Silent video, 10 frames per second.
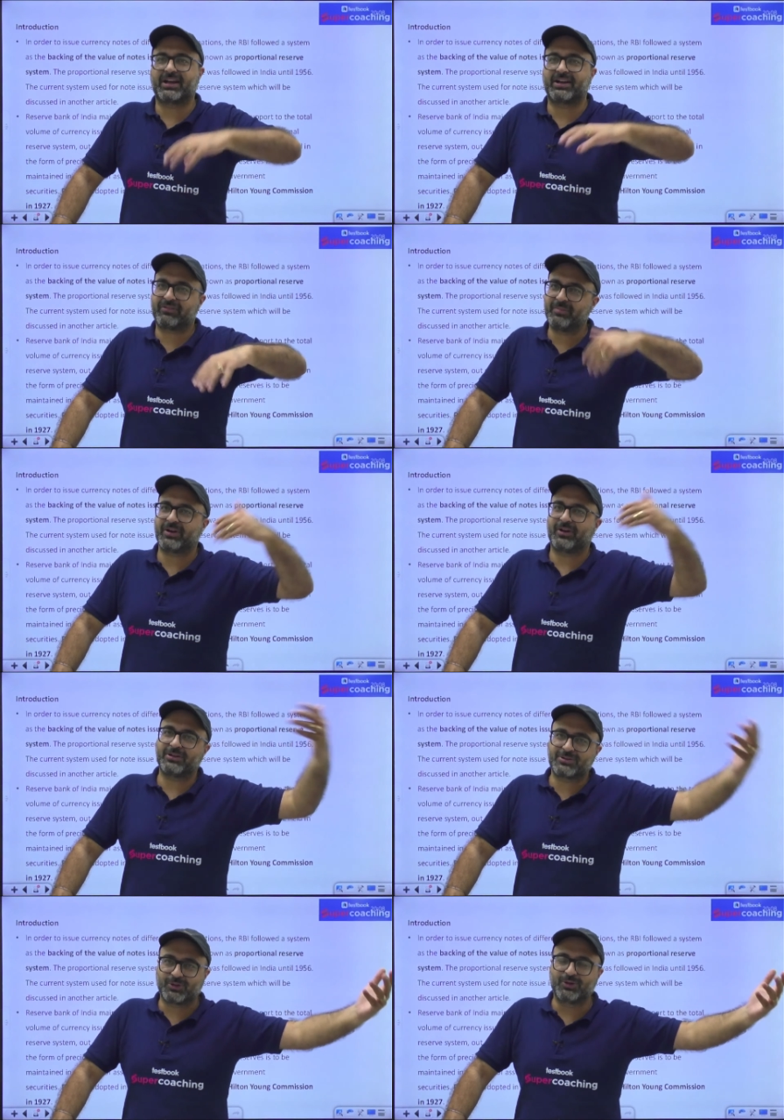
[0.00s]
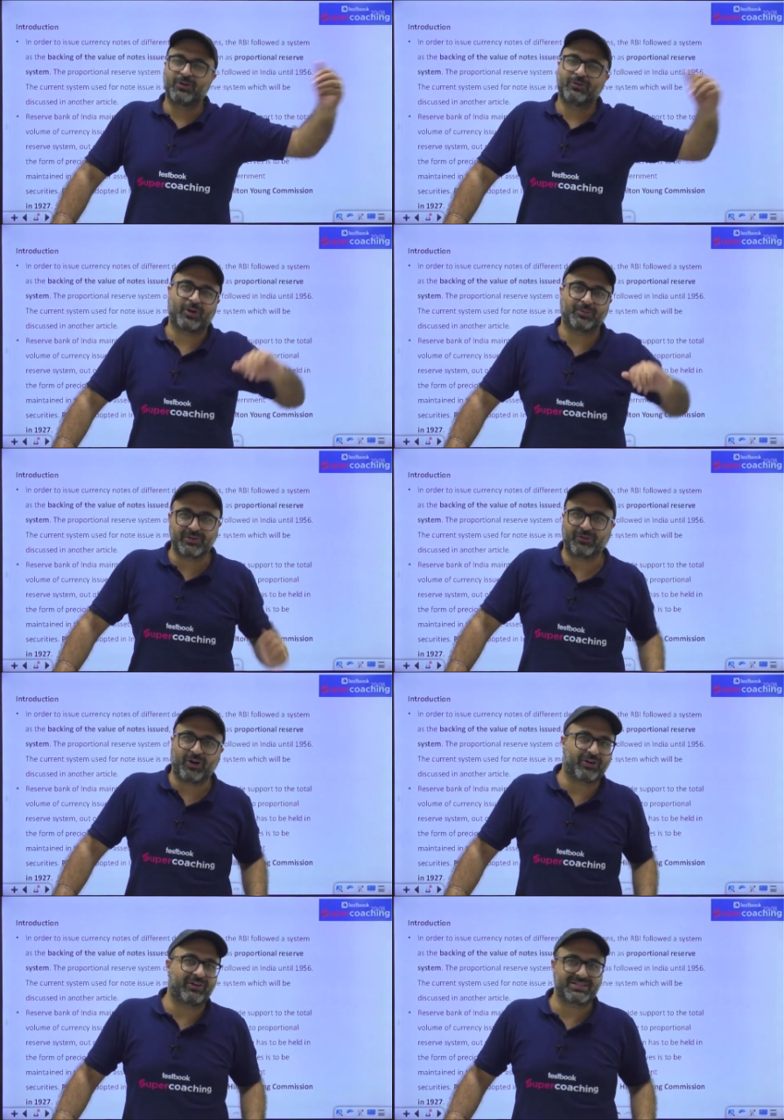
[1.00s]
but also from the foreign
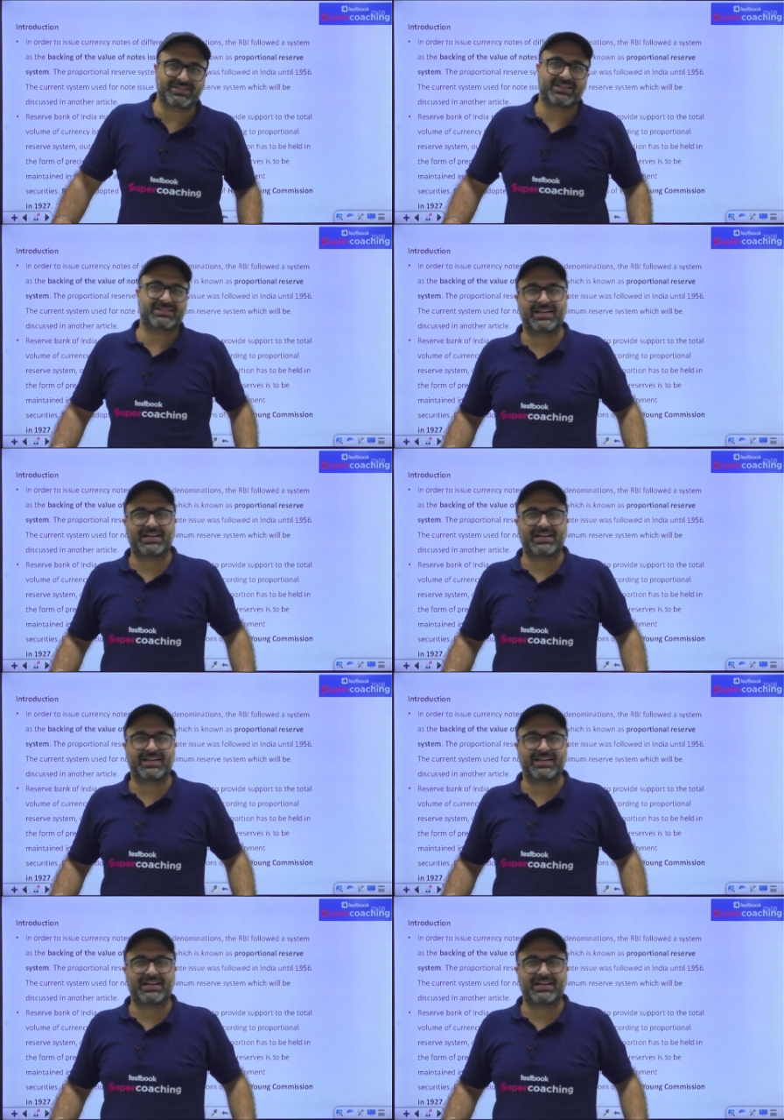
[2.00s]
residents as well,